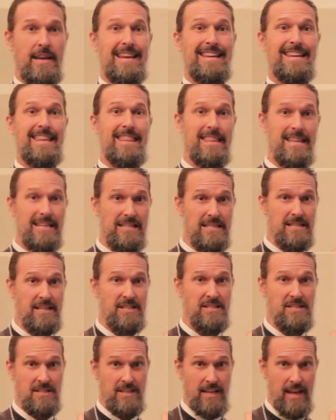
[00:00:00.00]
In this
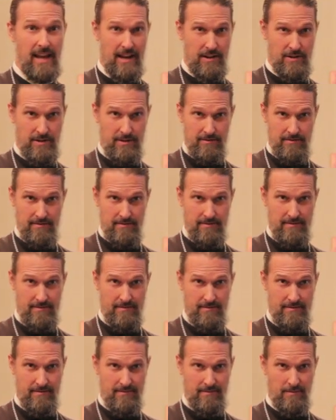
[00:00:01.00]
state,
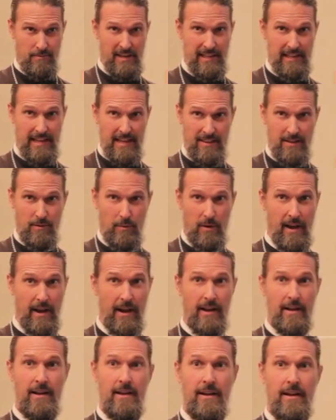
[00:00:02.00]
we led the
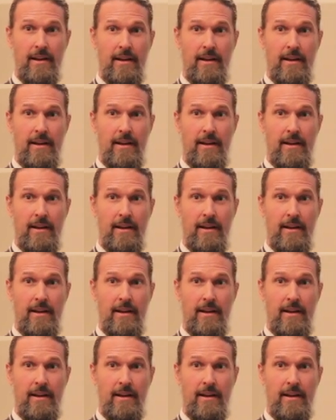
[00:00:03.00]
way.